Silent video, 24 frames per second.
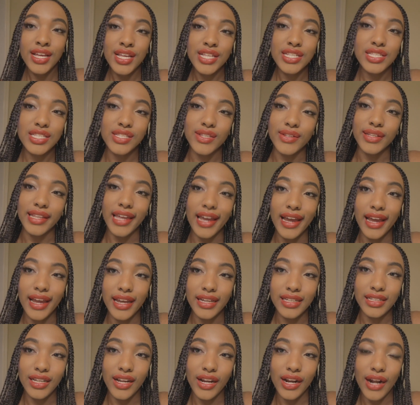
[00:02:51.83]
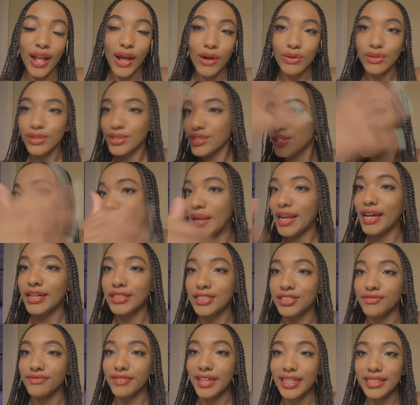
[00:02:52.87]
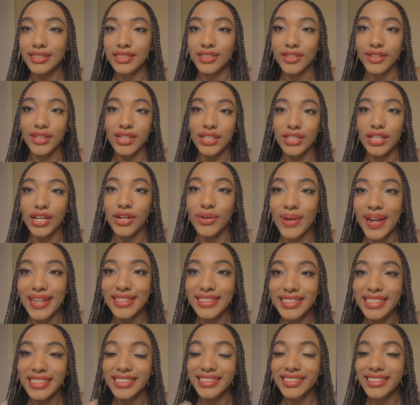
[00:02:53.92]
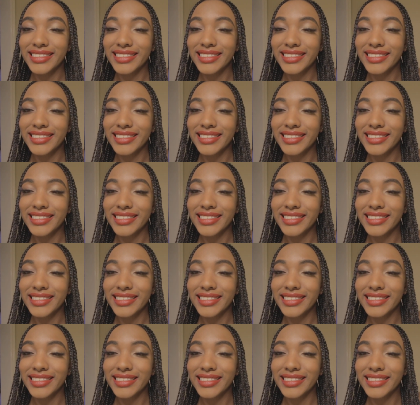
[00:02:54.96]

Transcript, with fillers: so that you don't sweat out your face or anything crazy.